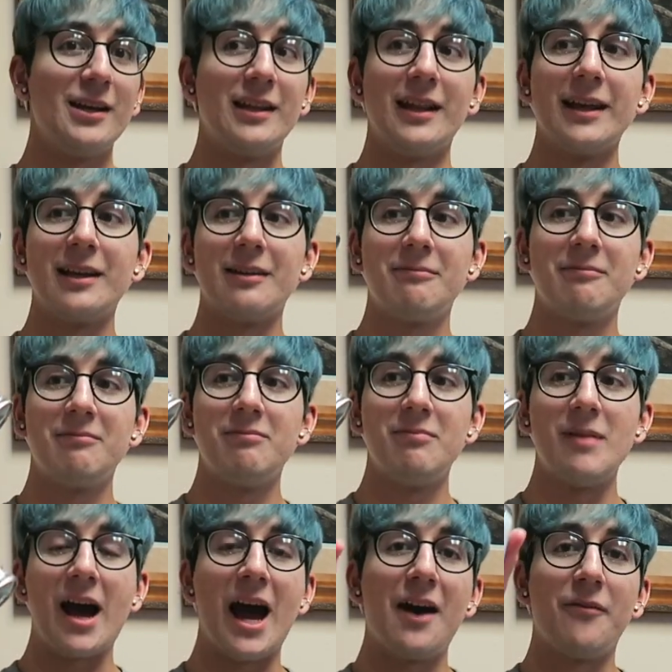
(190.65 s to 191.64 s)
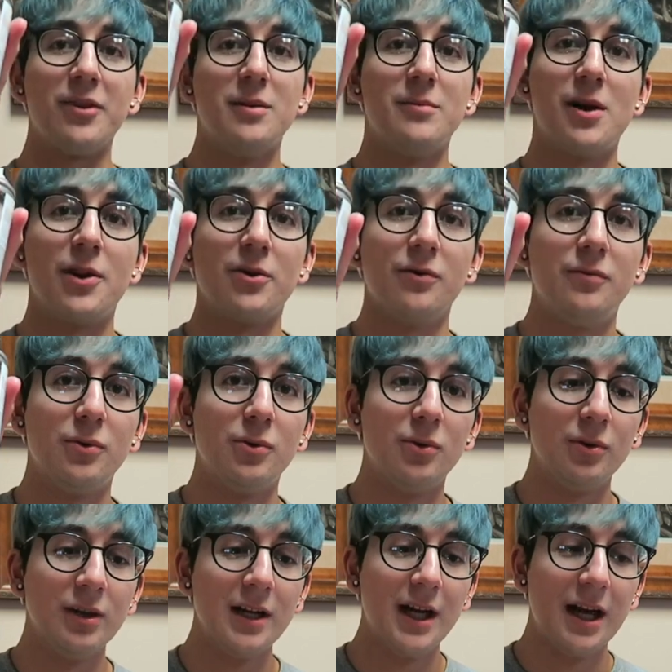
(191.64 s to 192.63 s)
like half of the bottle
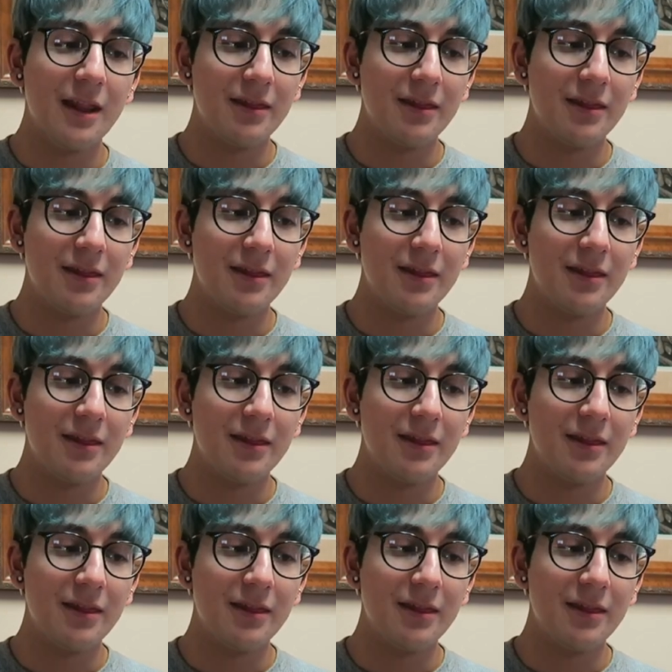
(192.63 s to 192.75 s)
full.